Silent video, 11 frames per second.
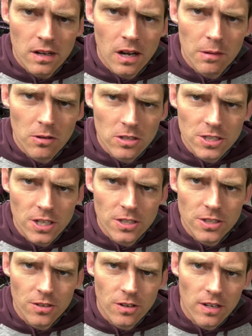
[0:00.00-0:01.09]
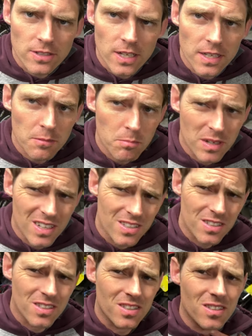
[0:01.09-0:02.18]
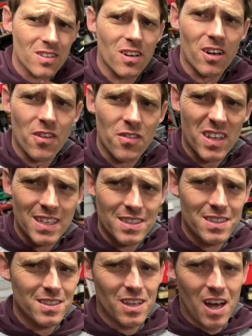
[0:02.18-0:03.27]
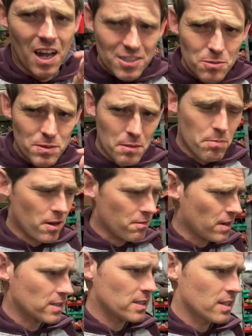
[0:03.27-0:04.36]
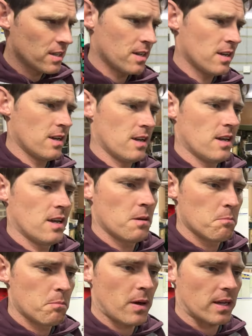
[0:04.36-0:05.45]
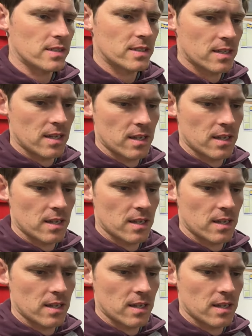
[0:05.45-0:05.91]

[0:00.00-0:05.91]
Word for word: I'm not going to show you too closely because I don't think it's 100% perfect, but